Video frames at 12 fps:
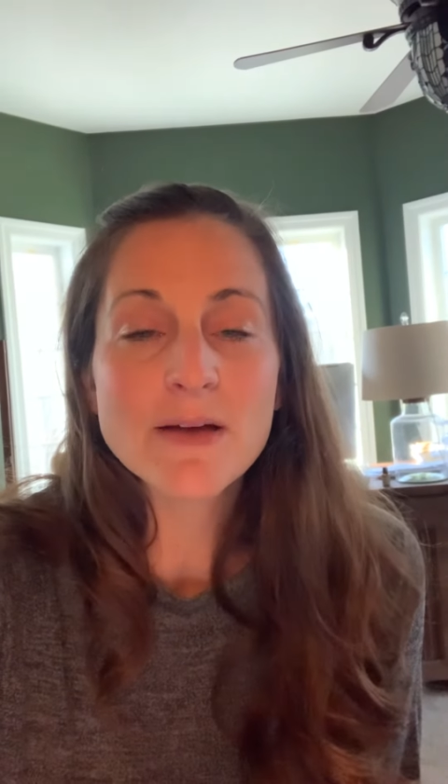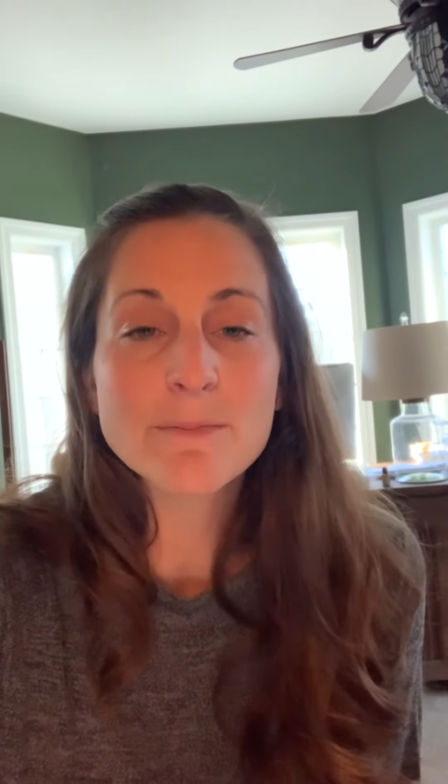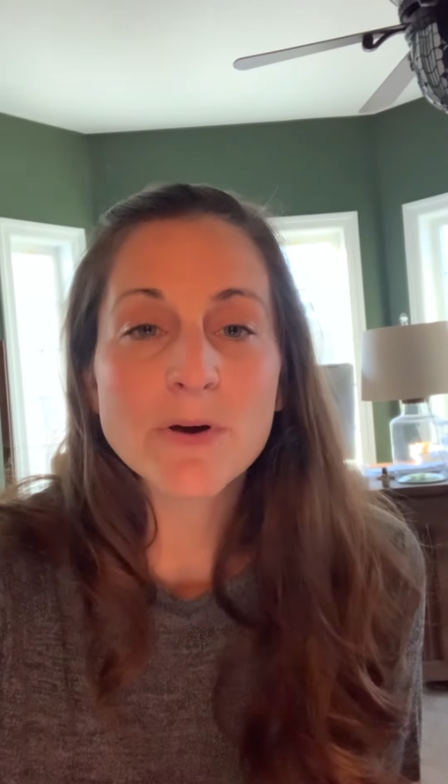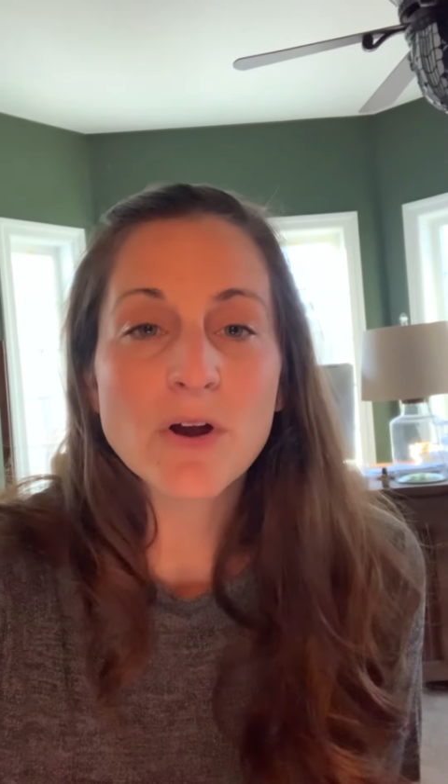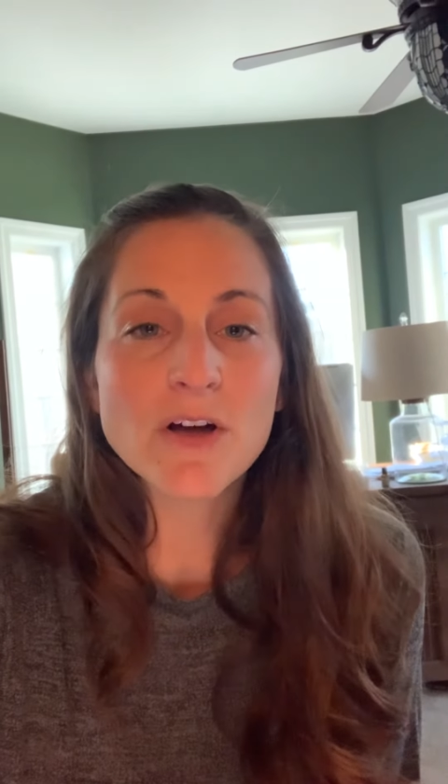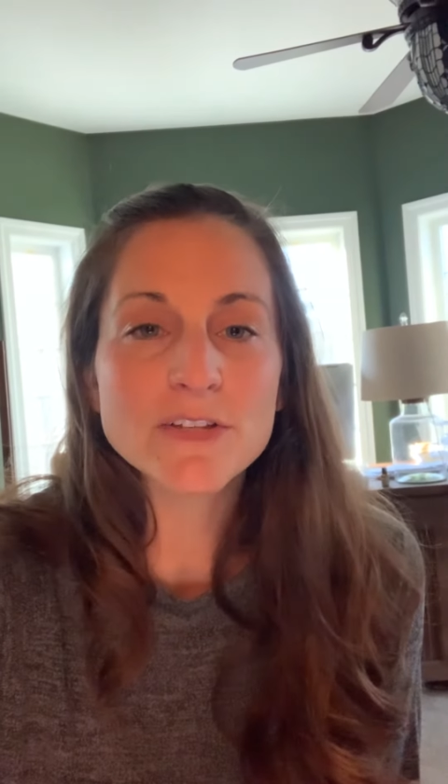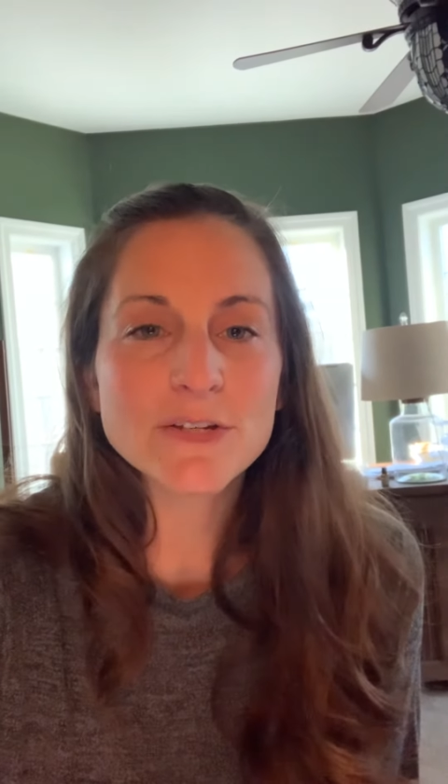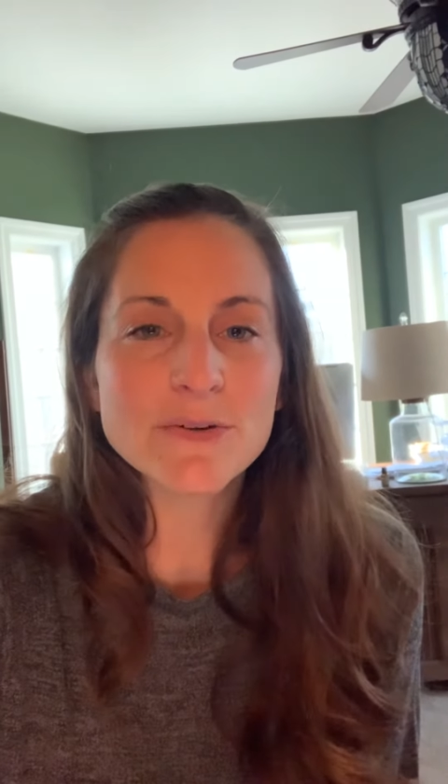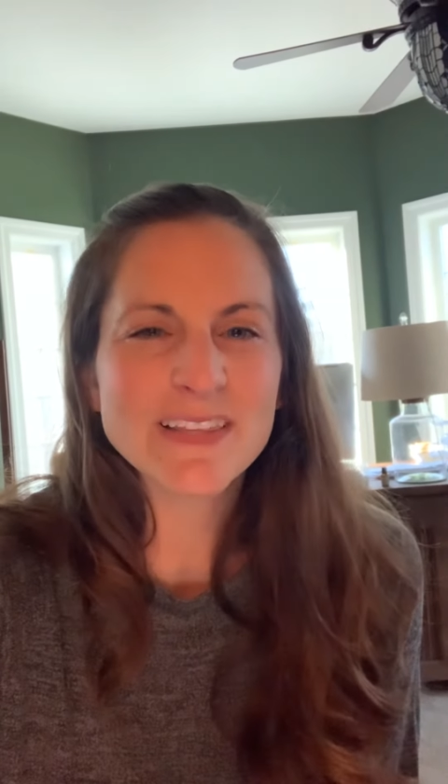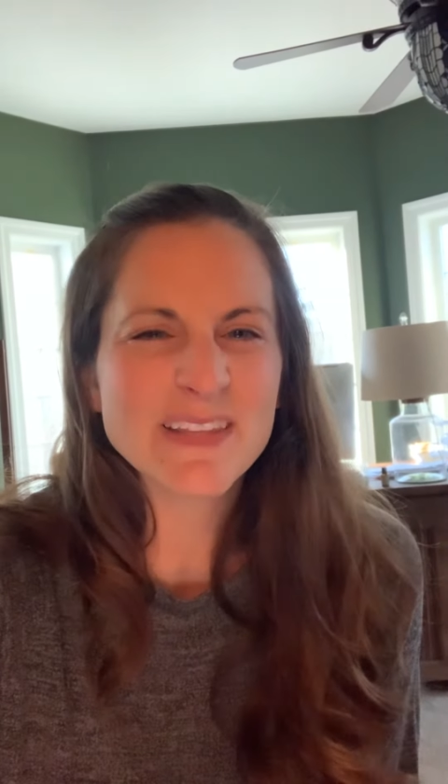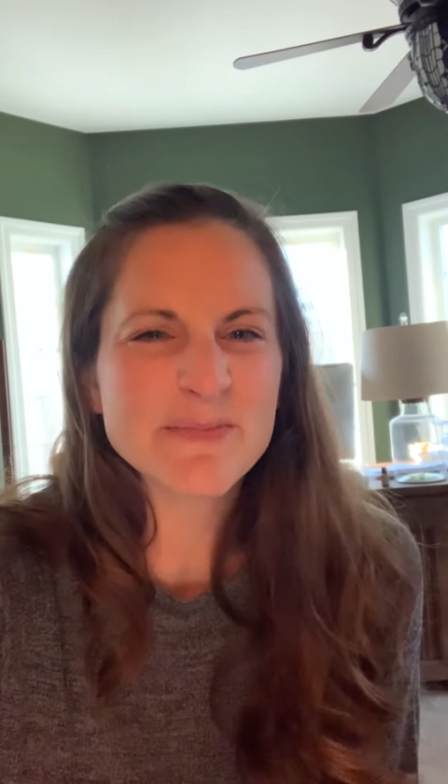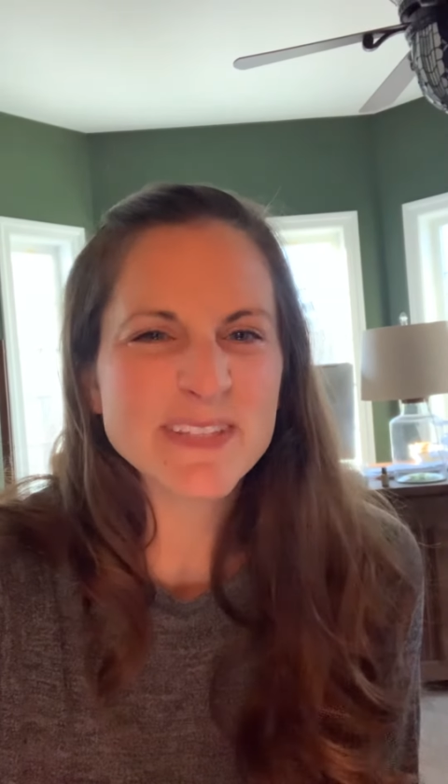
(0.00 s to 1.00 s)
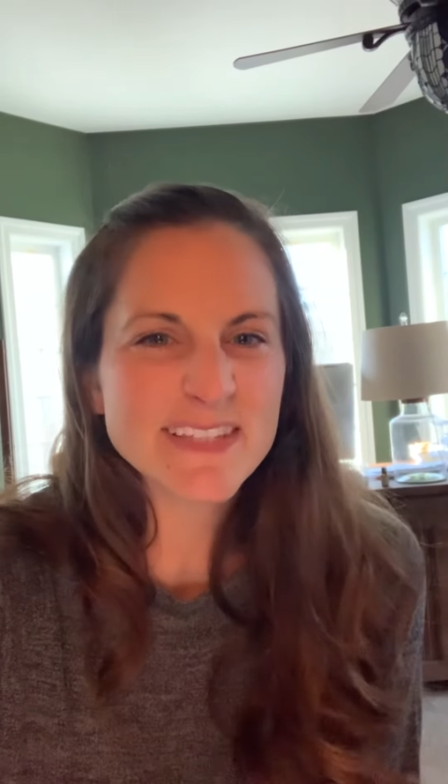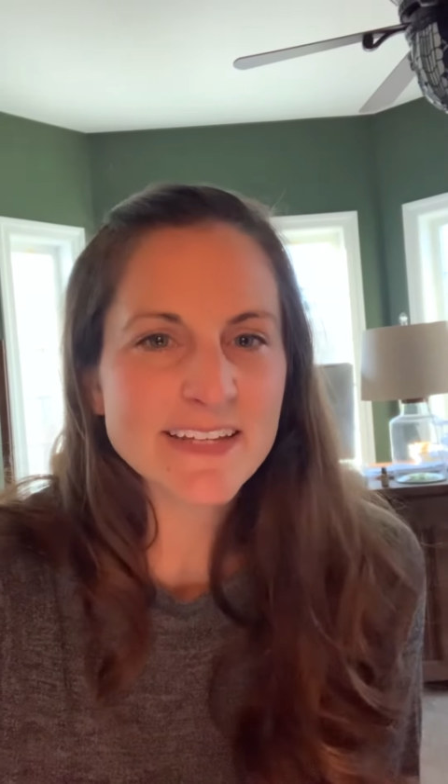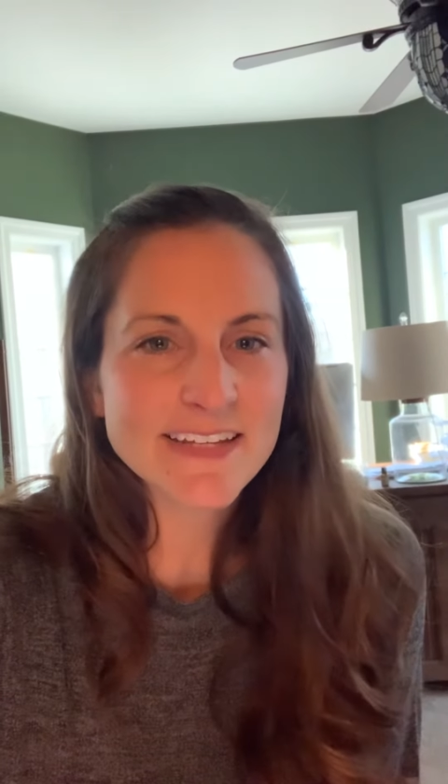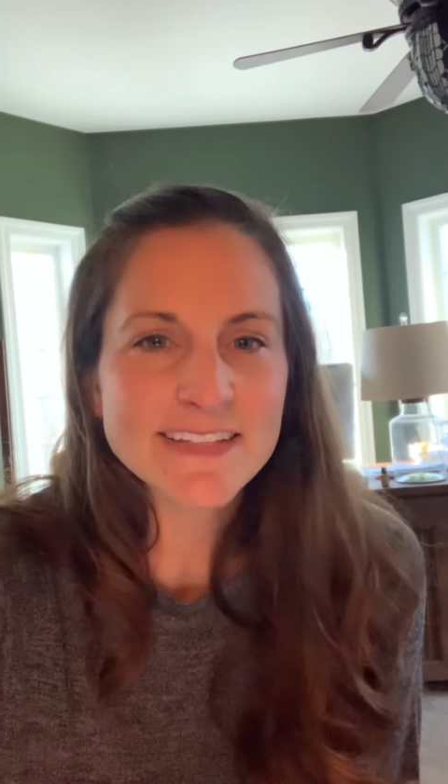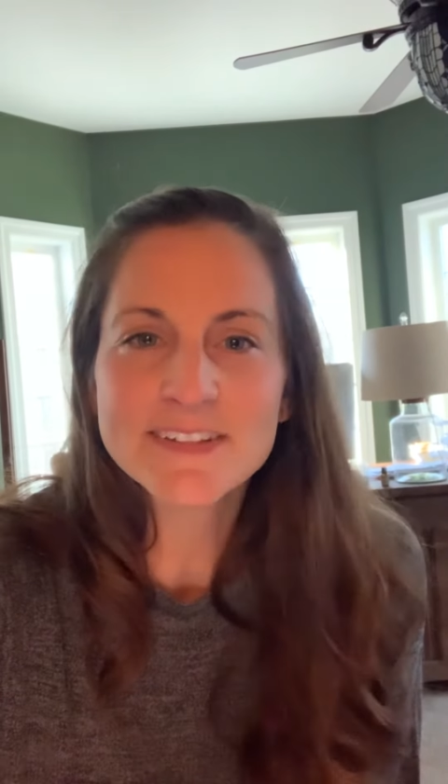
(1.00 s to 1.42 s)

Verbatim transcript: but also it limits the kids